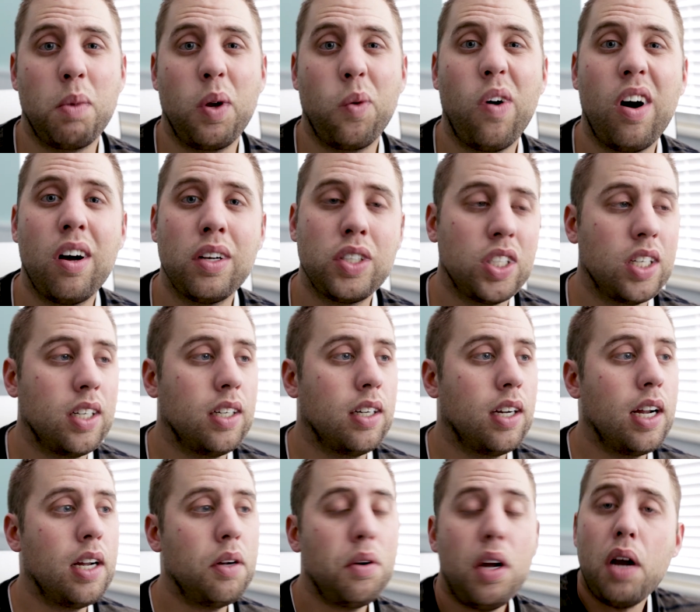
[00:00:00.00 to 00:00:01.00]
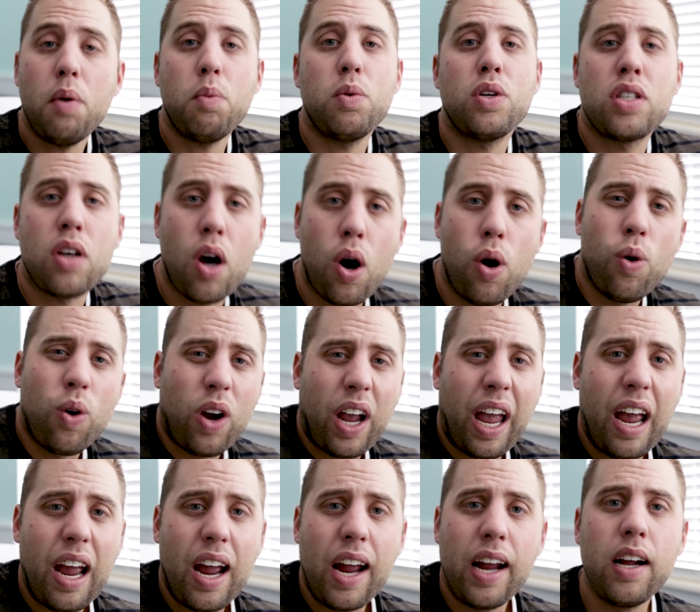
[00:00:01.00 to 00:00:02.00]
me watch it. It was
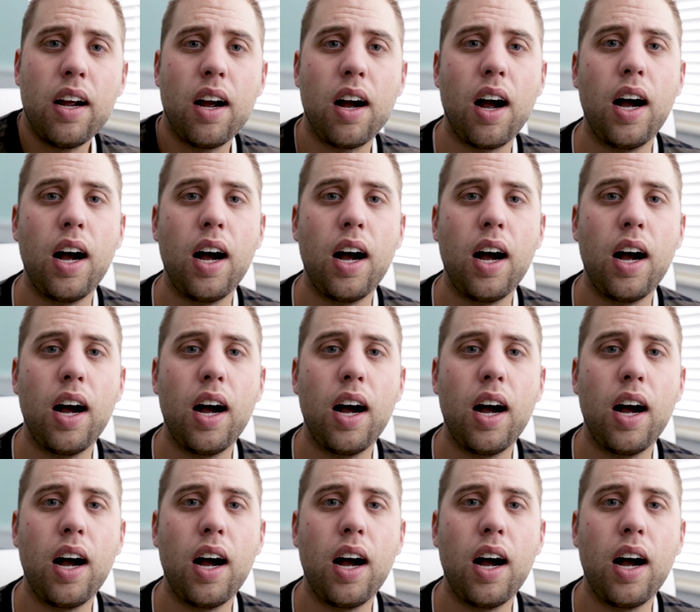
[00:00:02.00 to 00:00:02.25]
okay.